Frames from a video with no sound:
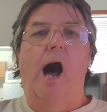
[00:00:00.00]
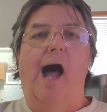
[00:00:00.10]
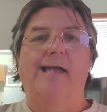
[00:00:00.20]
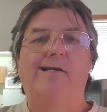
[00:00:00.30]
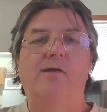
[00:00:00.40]

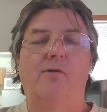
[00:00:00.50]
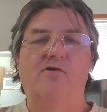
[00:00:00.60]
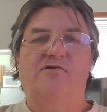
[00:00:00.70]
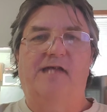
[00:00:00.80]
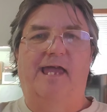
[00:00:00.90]
I can
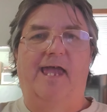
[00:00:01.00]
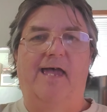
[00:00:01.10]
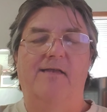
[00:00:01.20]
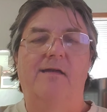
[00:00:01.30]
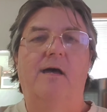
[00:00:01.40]

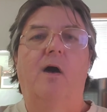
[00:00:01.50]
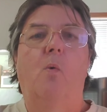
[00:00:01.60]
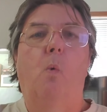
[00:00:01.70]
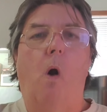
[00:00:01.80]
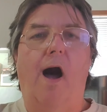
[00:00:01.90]
understand
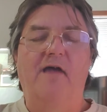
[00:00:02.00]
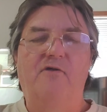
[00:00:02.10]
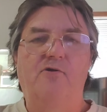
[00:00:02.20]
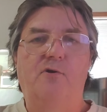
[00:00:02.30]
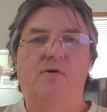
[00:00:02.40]
why
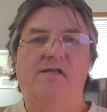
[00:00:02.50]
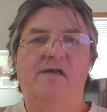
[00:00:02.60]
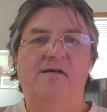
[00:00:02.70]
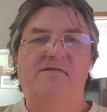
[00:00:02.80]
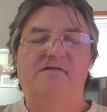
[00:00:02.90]
they're doing
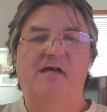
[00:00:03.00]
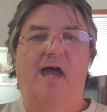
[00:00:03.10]
this,